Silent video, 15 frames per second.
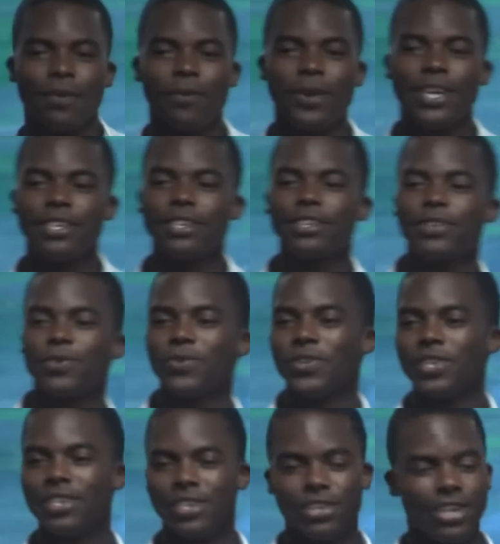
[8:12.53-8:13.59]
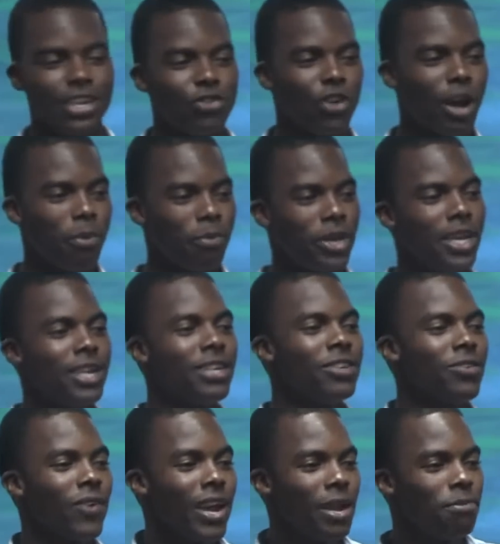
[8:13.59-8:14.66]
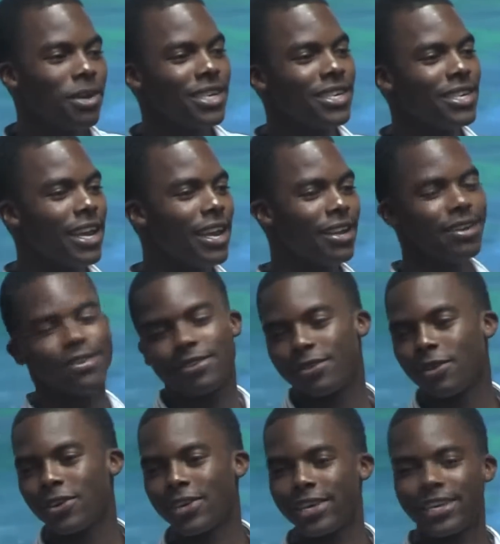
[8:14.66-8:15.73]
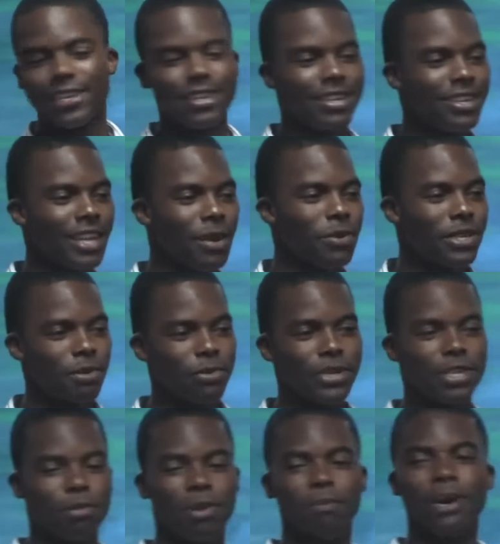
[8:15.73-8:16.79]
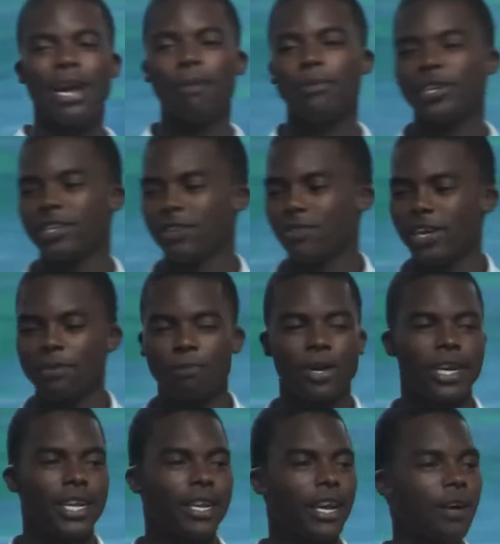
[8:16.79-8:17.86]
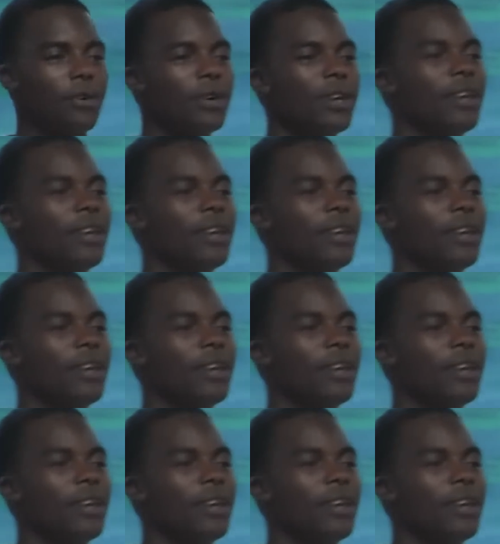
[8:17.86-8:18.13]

Went to school. He dropped me in this red Mustang. It was so good. That was supposed to be mine, but it's a rust bucket now.